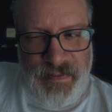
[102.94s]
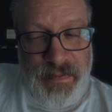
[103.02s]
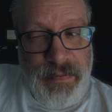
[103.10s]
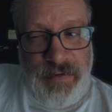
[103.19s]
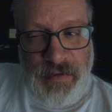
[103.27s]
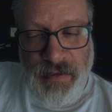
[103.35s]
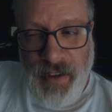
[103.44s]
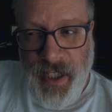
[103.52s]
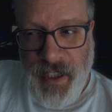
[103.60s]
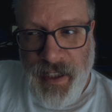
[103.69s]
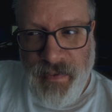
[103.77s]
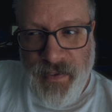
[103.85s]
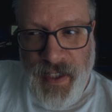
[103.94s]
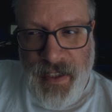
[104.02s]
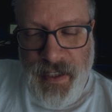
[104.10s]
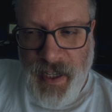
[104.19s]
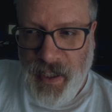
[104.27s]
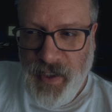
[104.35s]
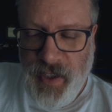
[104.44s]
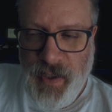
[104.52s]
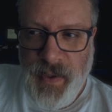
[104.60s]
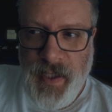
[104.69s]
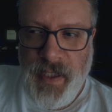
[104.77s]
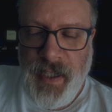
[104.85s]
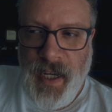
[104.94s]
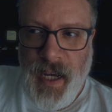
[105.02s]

pretty convinced I can do it.